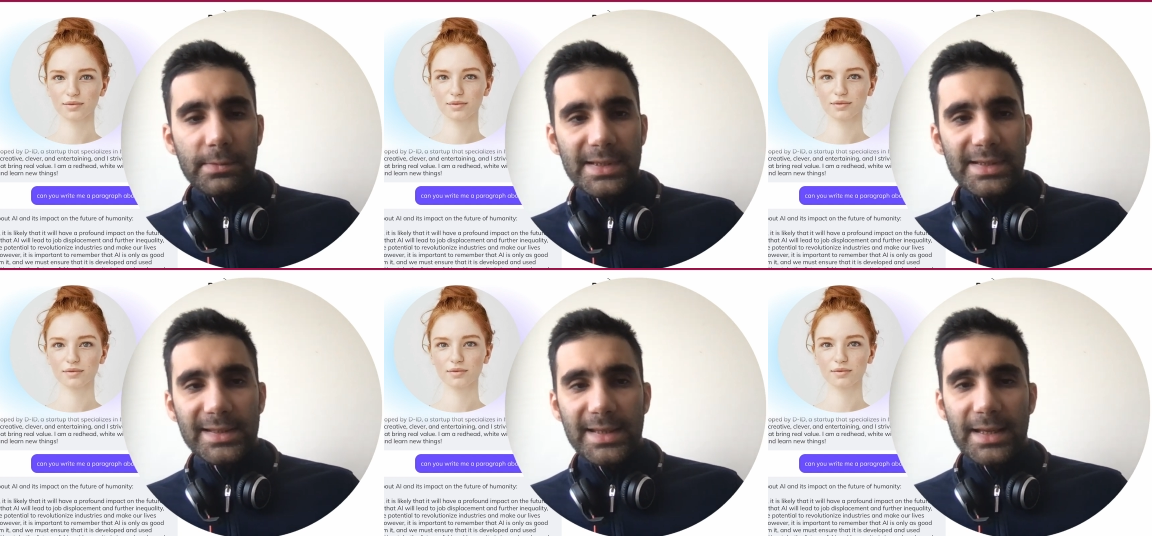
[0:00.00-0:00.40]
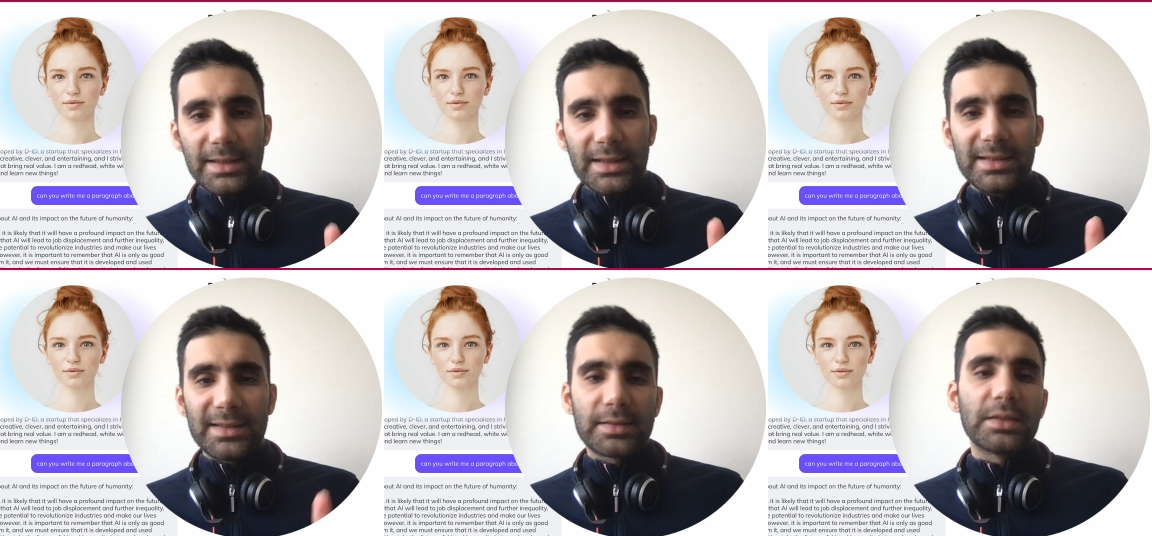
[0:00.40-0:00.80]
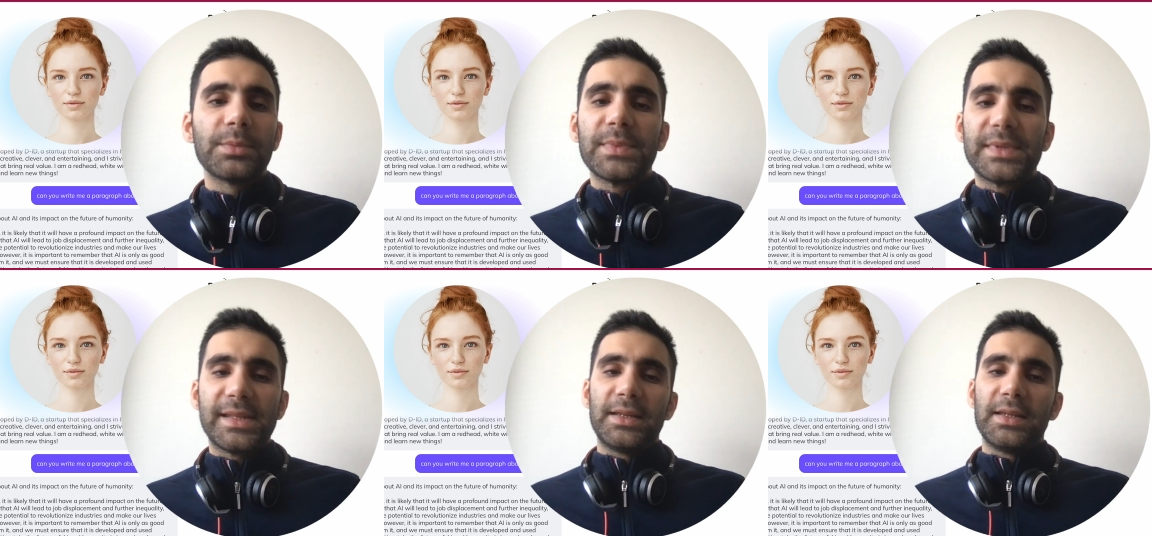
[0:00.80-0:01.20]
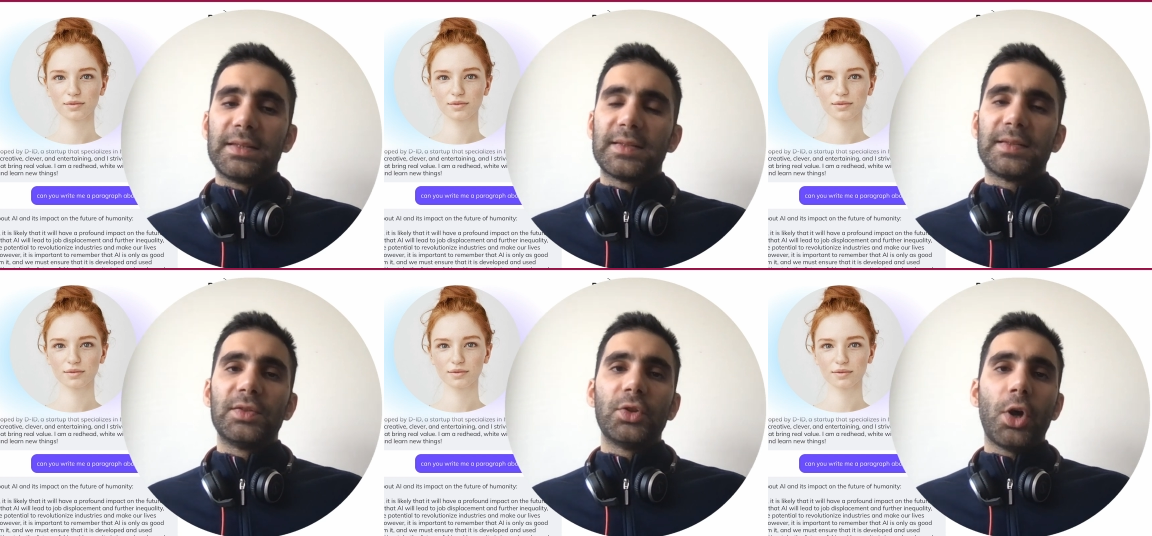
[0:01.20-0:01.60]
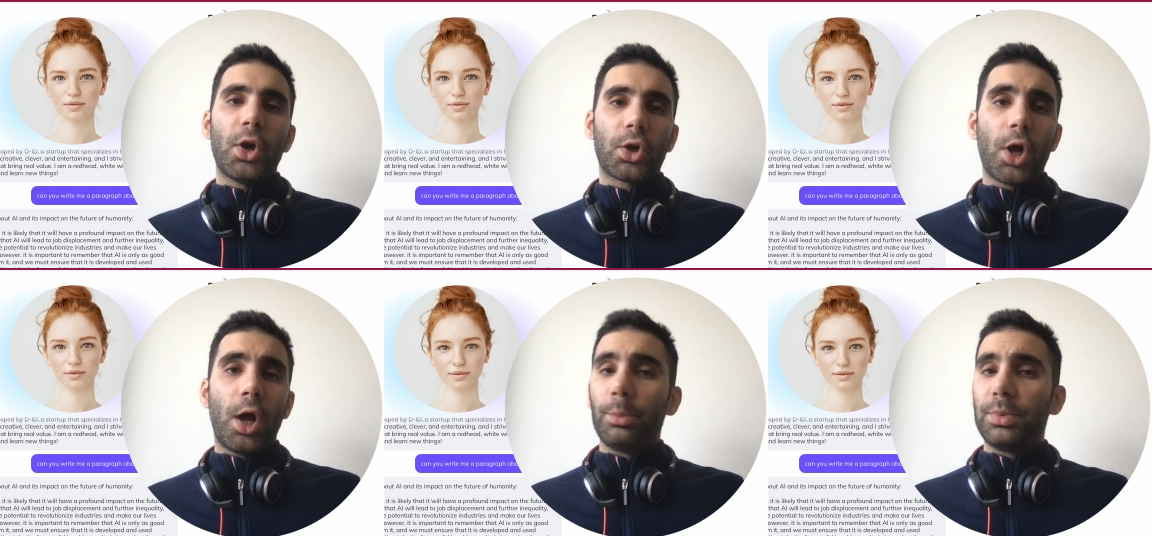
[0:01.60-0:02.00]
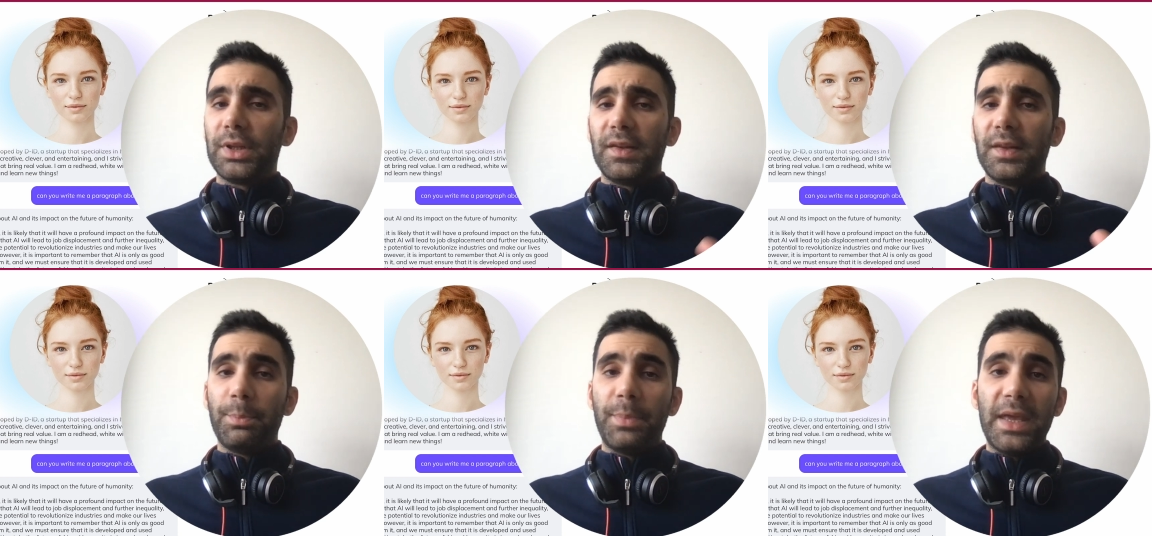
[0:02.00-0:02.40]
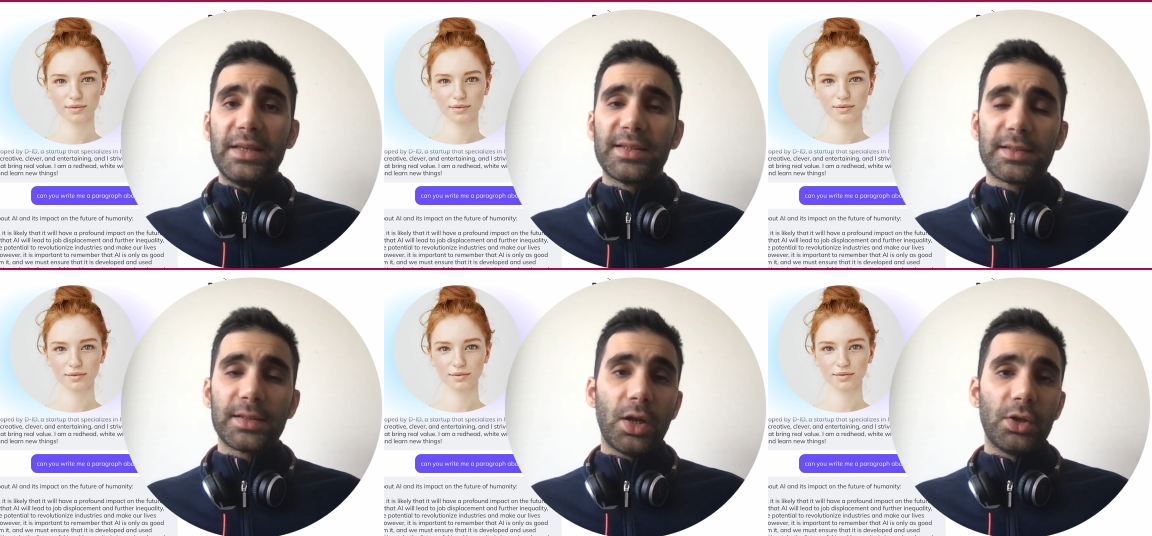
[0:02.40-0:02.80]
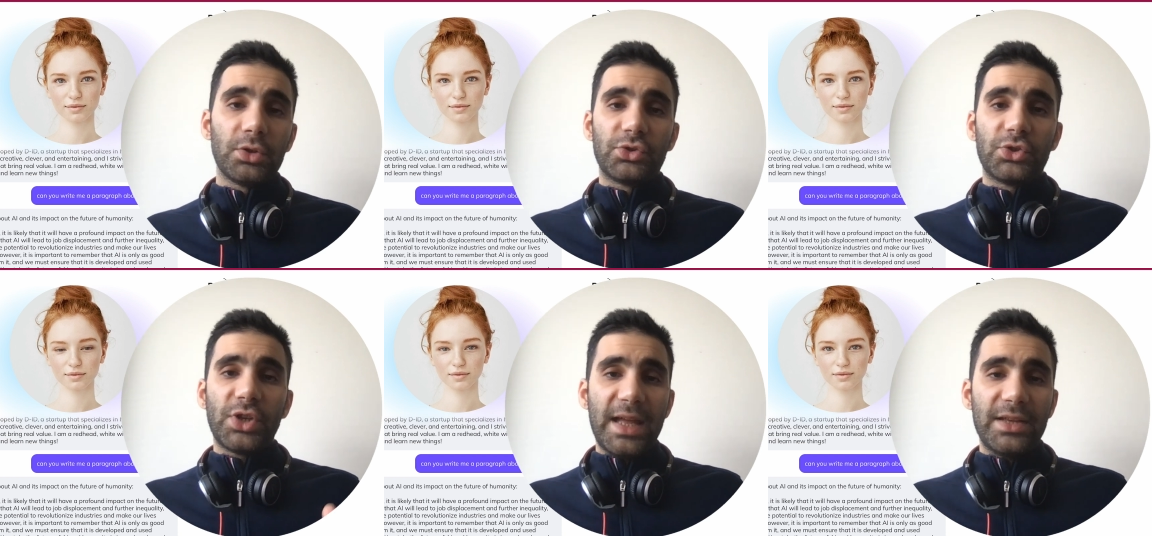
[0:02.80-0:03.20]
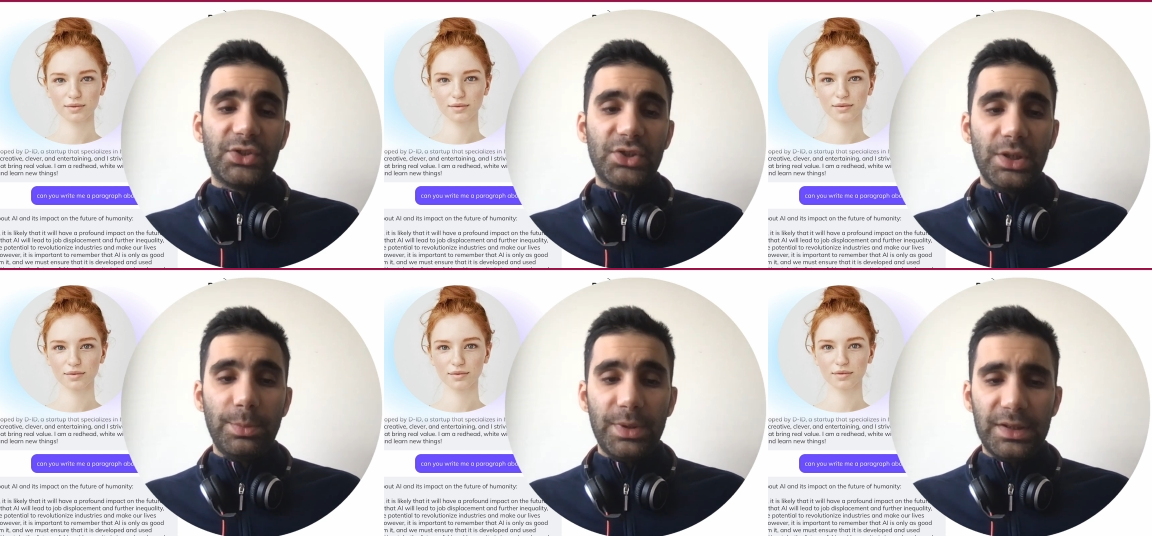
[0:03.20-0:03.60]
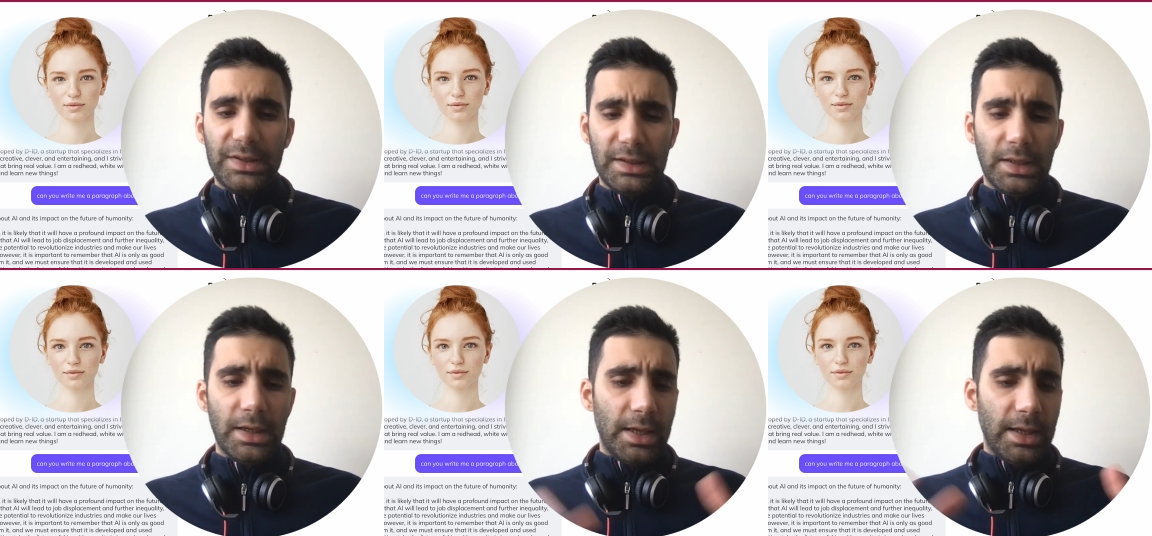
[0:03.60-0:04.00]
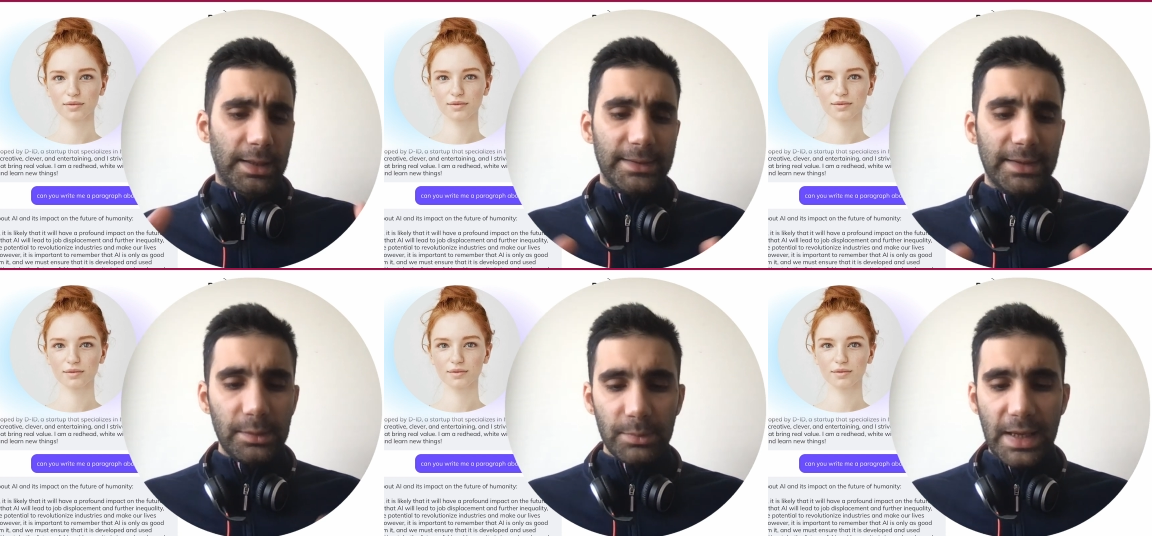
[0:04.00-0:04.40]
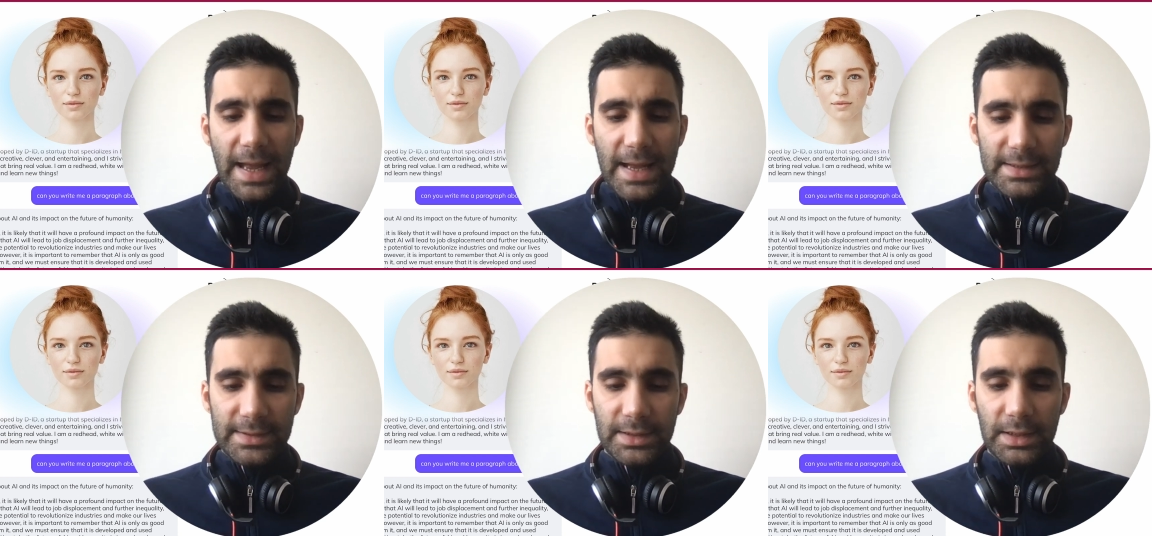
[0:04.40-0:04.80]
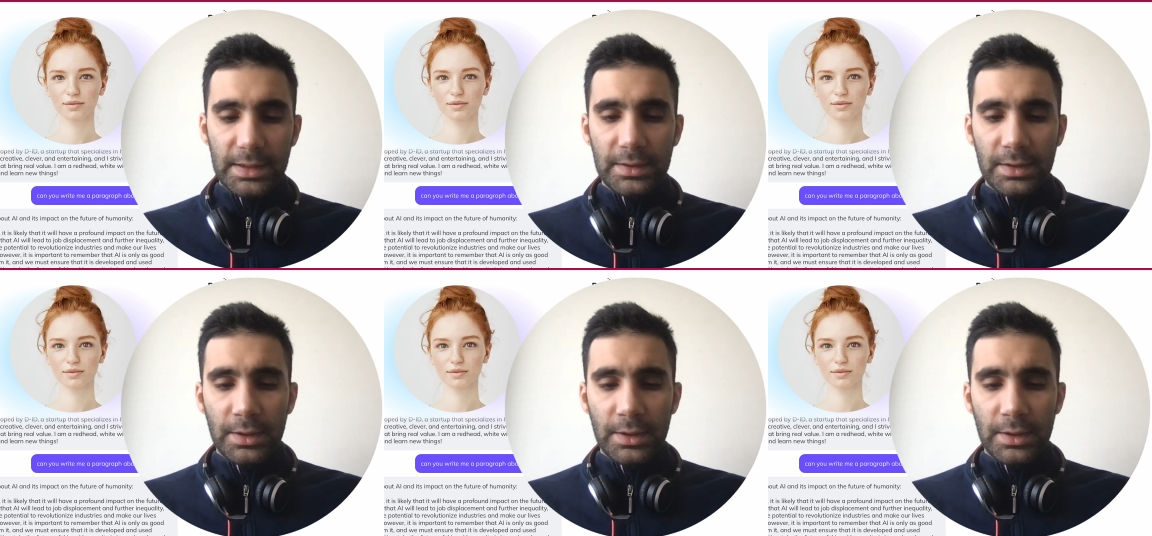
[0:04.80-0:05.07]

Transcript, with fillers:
Speaker 1: is that it seems that it's not completely based on ChatGPT. Let me ask it.